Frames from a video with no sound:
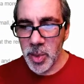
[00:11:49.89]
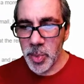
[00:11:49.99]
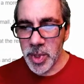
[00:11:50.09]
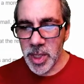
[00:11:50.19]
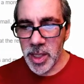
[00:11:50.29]

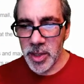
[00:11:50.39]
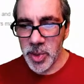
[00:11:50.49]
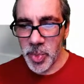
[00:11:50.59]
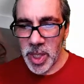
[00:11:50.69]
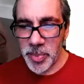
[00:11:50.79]
Then it should
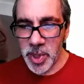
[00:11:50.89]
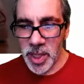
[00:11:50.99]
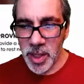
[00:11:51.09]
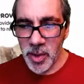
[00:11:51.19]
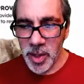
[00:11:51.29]
populate
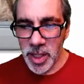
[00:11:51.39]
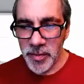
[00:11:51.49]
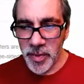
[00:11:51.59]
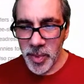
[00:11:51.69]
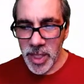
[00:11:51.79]
all the
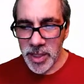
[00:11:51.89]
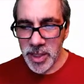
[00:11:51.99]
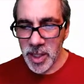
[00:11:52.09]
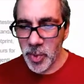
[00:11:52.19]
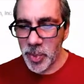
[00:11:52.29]
information that
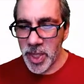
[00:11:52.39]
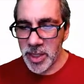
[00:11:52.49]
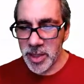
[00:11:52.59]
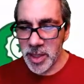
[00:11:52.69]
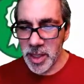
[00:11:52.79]
we
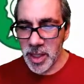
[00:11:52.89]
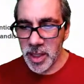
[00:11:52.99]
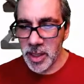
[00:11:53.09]
pasted in.